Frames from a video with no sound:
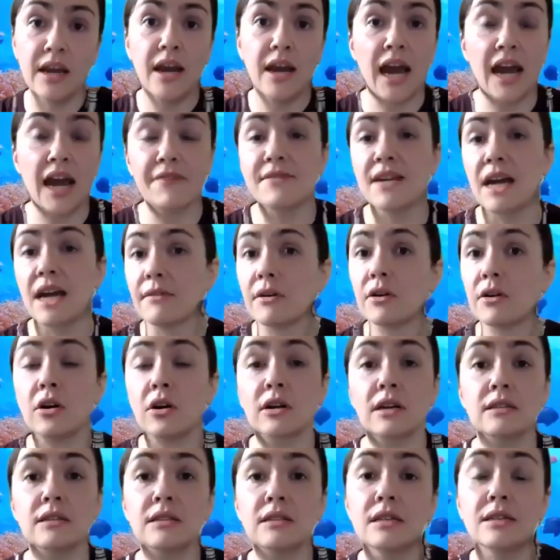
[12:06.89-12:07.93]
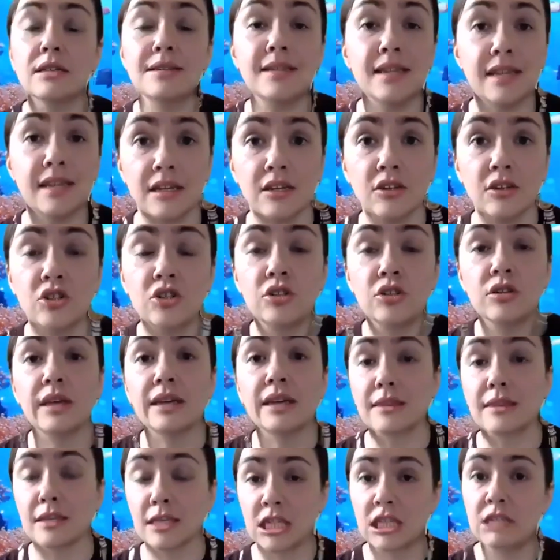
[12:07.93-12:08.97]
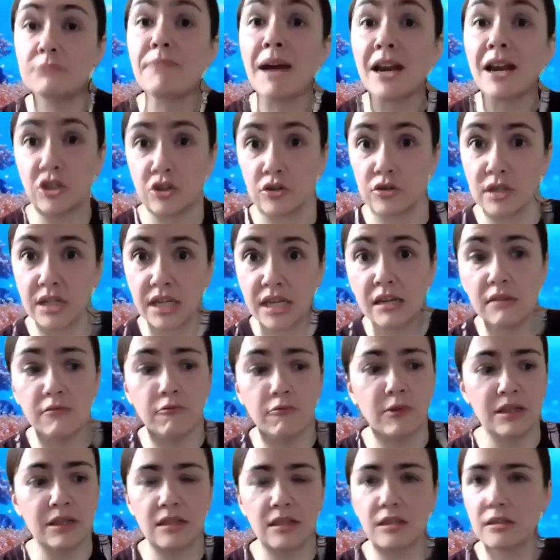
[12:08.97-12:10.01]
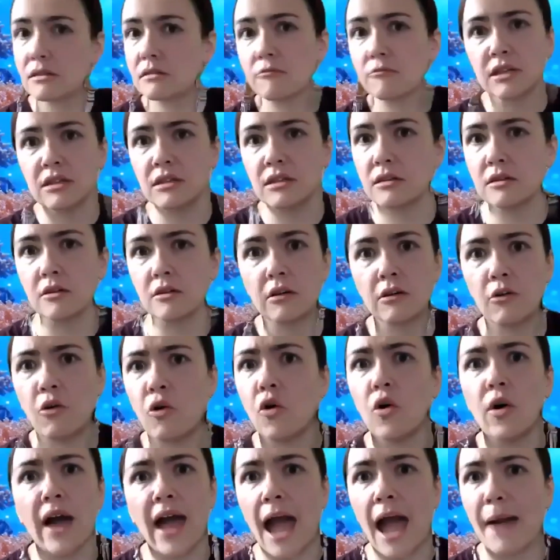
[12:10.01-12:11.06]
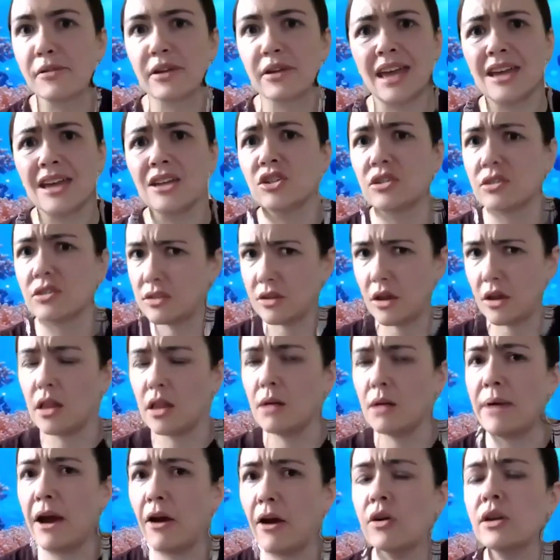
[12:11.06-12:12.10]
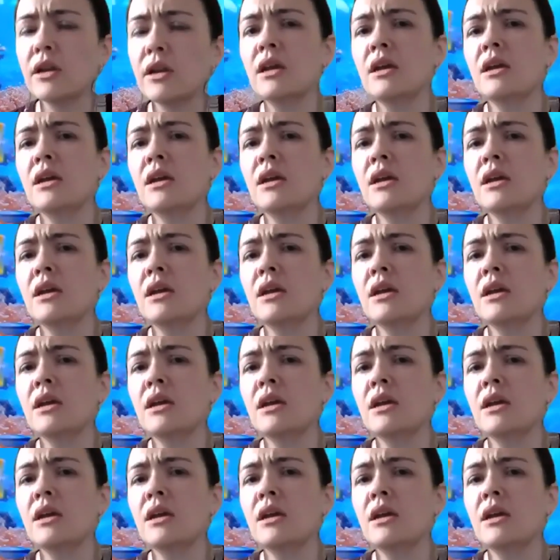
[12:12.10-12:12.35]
I've never heard of this niche, like this specialty, what this what this whole application is all about.